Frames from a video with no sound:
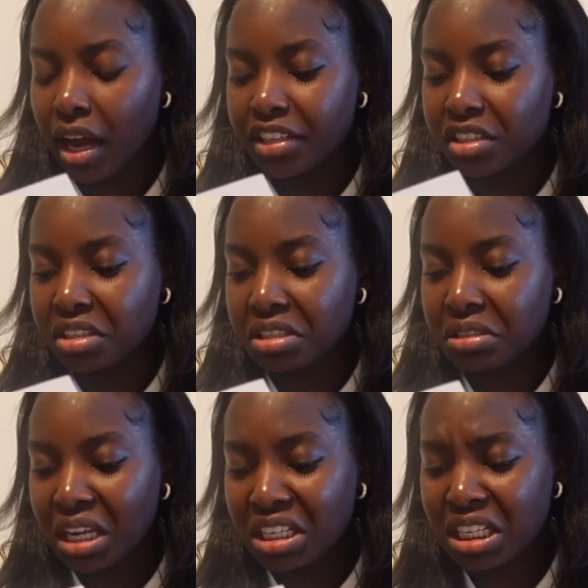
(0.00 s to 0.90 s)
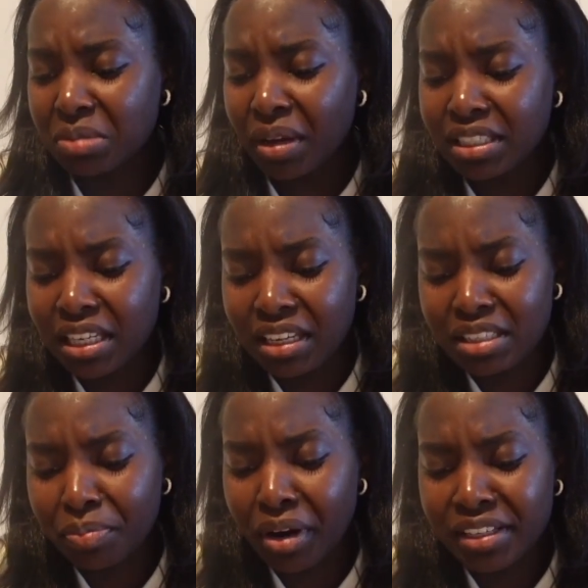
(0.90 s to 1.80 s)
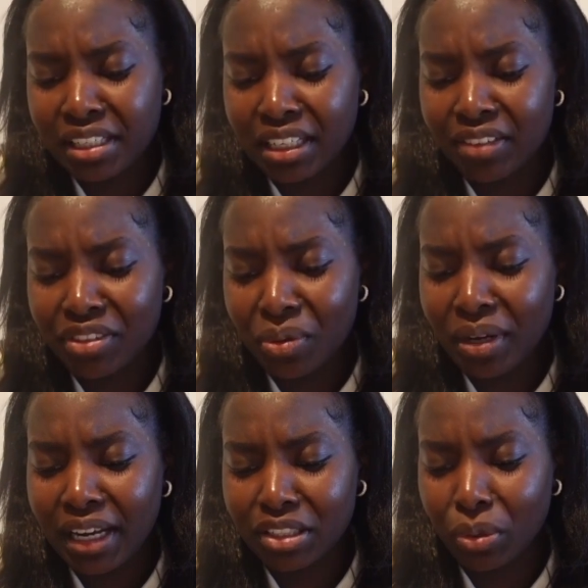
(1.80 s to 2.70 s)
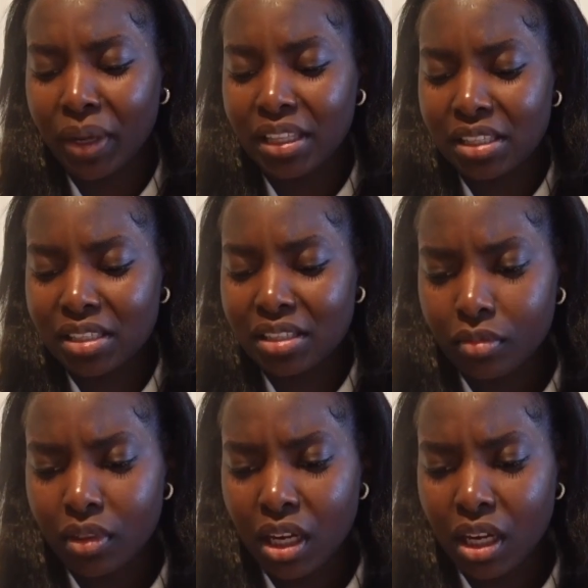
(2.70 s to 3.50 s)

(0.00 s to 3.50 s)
I just, I didn't expect it, surprisingly, even though we're like twins.